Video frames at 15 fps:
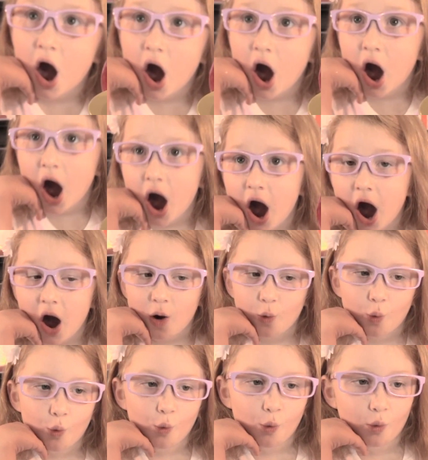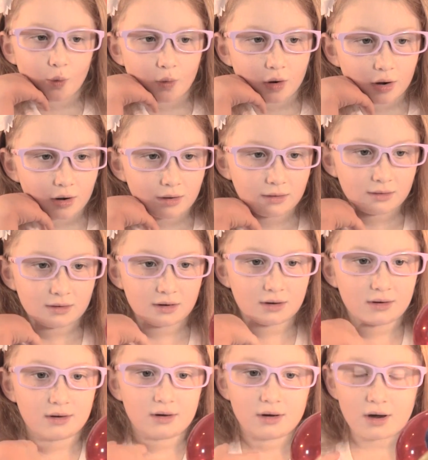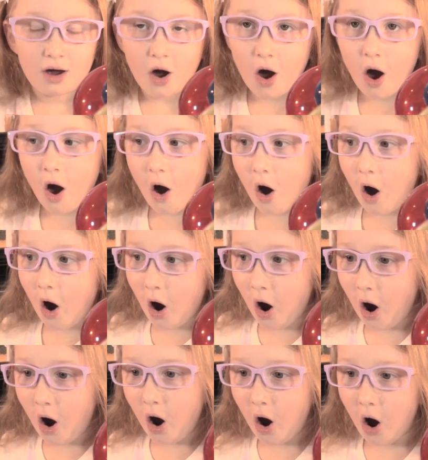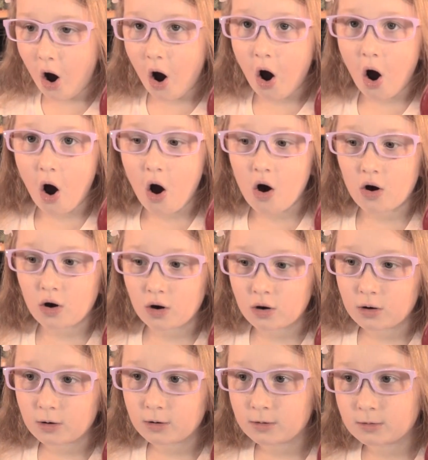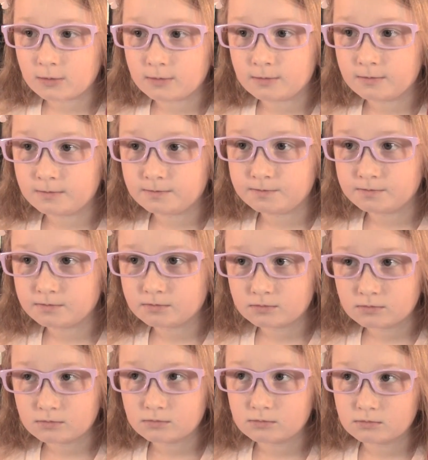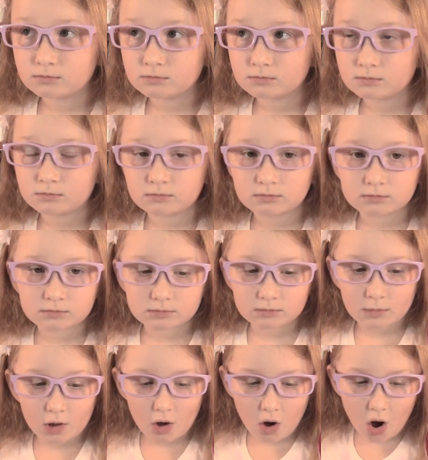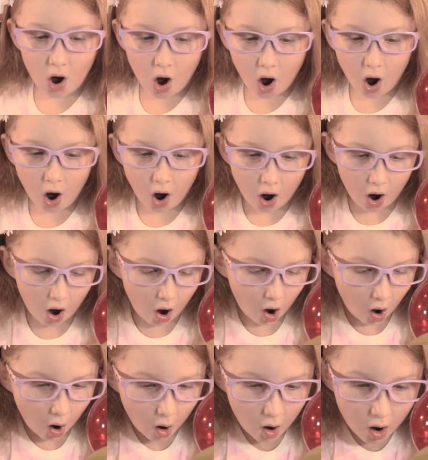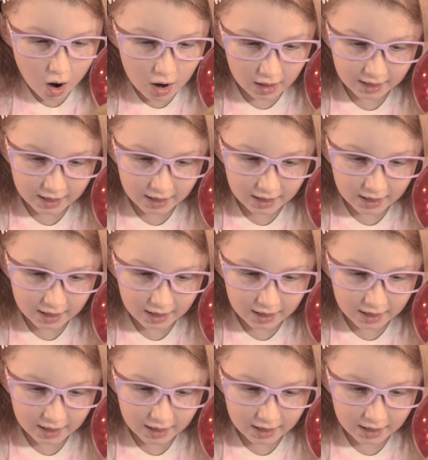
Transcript: But Atlas doesn't really exist. But that's just kind of the fun stories they had to explain things when they didn't know about all the science we have now.